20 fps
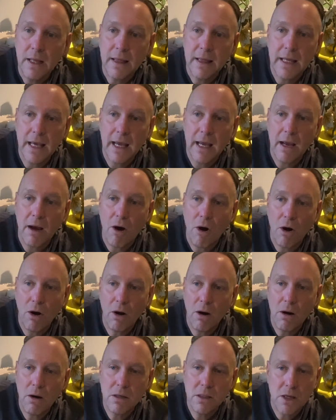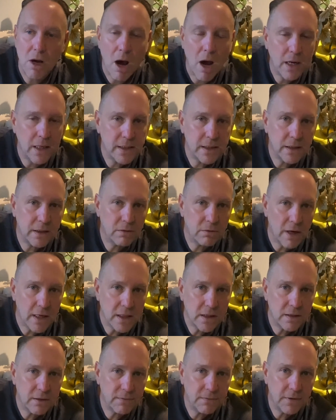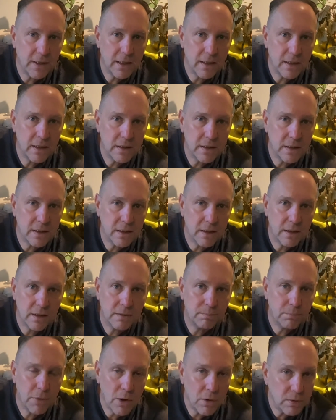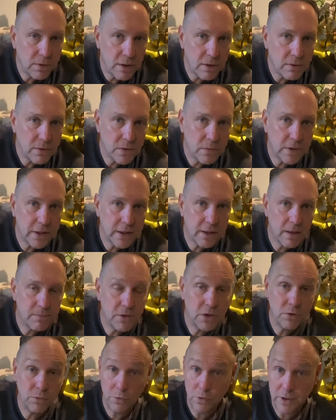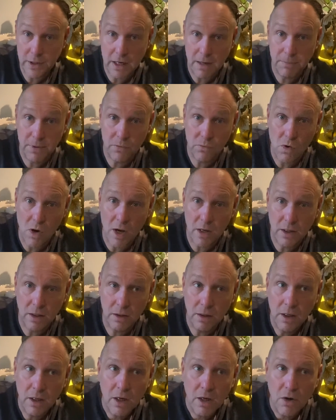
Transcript: They are not as aggressive as pothos when it comes to rooting up in water,